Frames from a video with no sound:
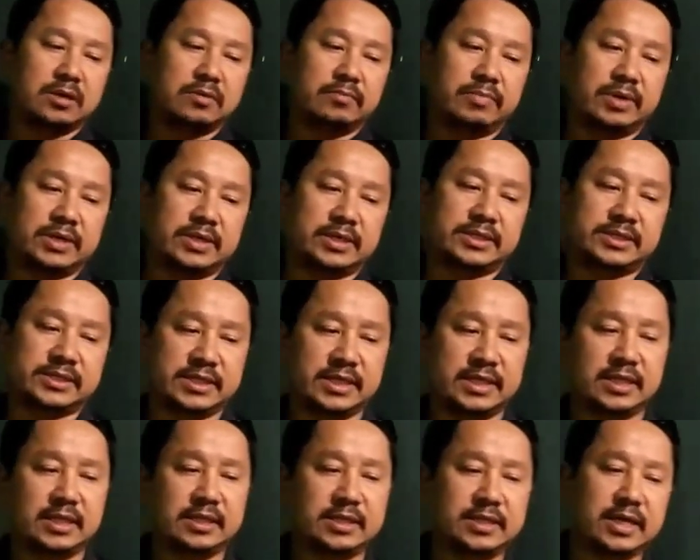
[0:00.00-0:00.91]
but
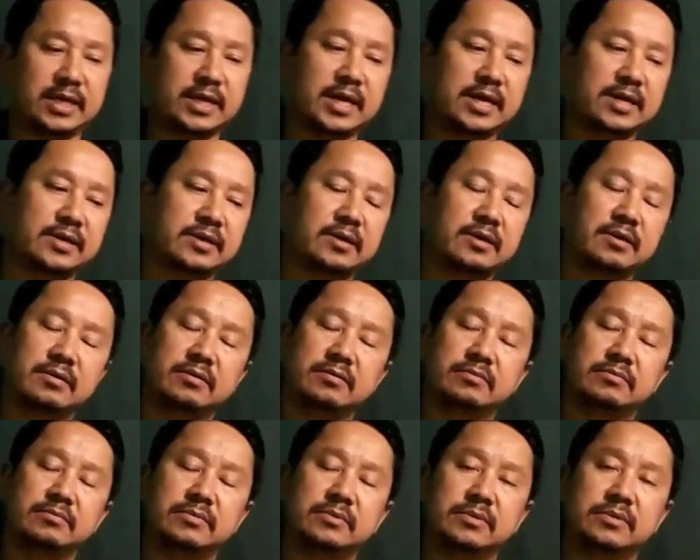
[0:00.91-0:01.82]
still there are
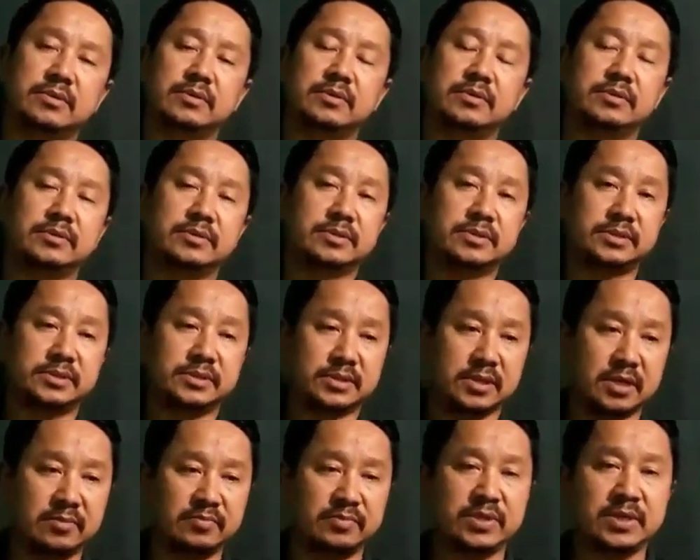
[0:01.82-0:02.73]

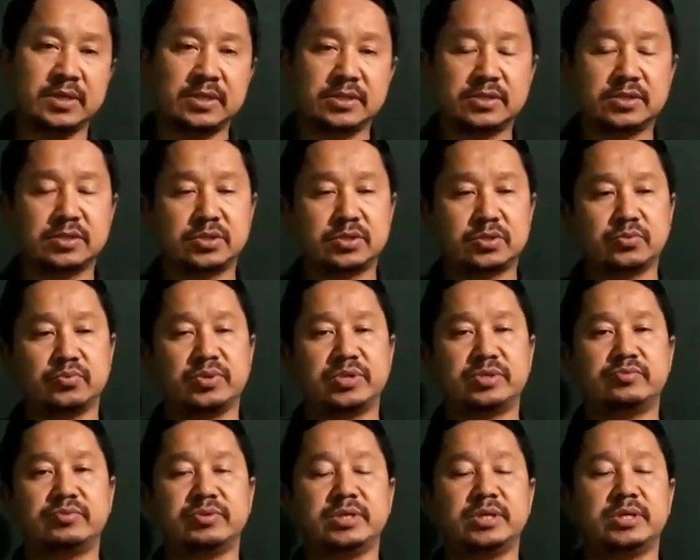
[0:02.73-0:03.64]
some things
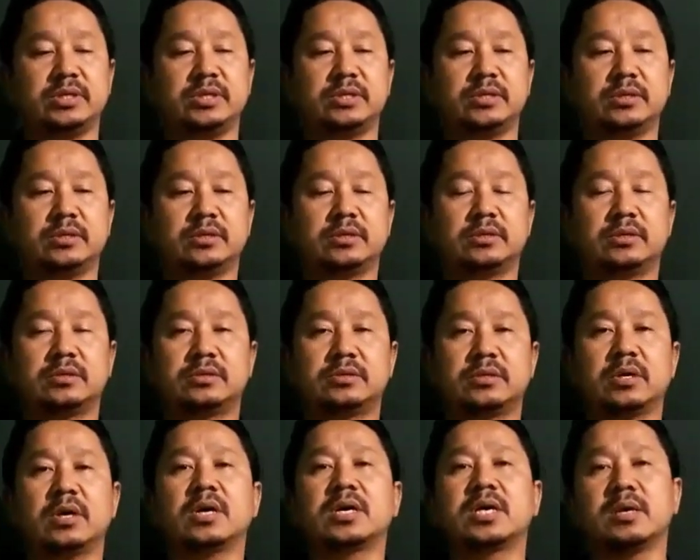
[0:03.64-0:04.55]
which we
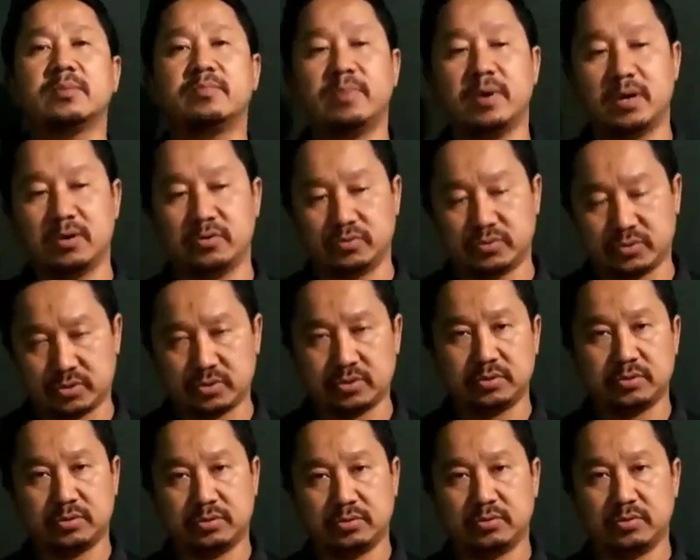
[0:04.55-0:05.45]
talk about,
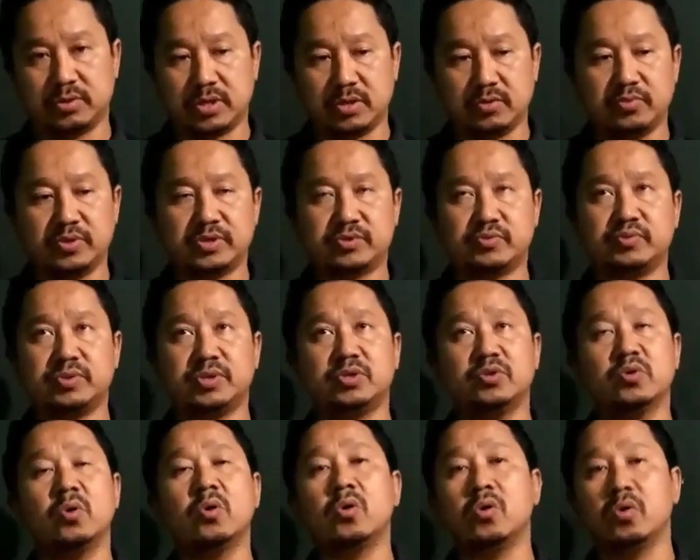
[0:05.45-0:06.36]
okay, which we
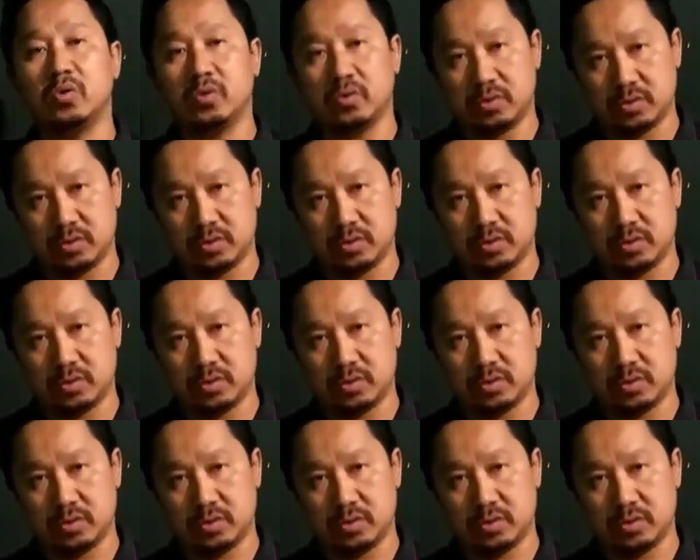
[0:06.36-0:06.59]
know